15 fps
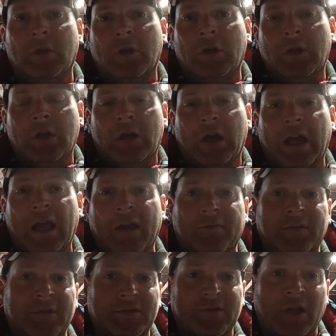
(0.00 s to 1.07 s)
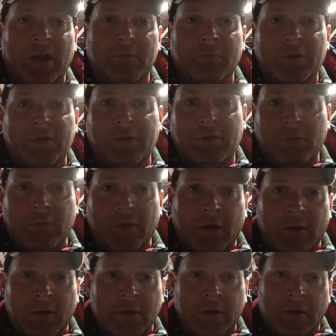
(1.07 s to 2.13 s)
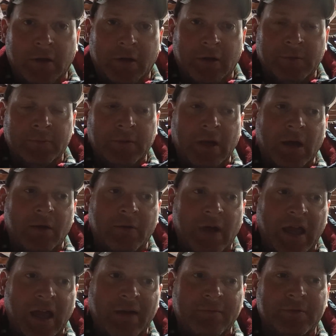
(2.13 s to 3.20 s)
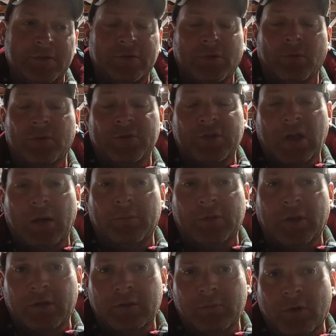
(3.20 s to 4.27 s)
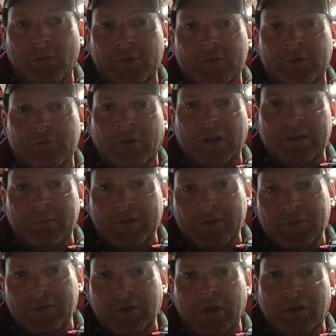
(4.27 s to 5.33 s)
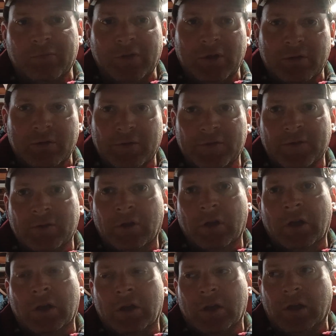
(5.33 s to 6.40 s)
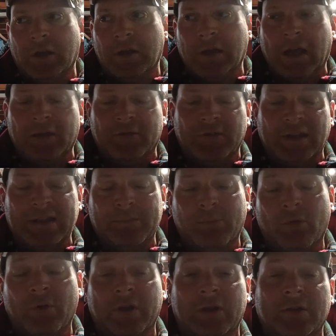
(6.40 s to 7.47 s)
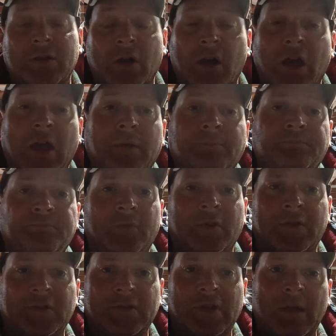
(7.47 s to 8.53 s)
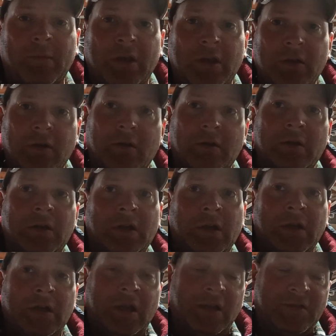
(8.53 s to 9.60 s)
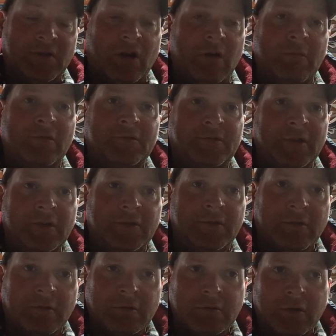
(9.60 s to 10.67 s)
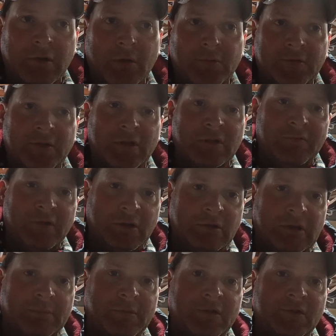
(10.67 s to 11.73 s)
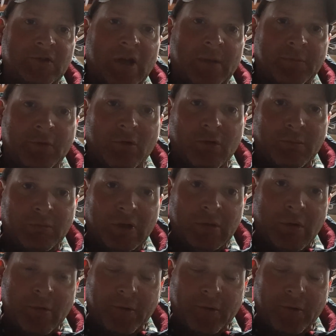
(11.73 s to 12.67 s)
I have to decide what to do there. Now, I have sourced a couple other motors and transmissions in vehicles. At this point in time, in this time of year, it's almost easier to nose another vehicle up to the shop door and pull motor.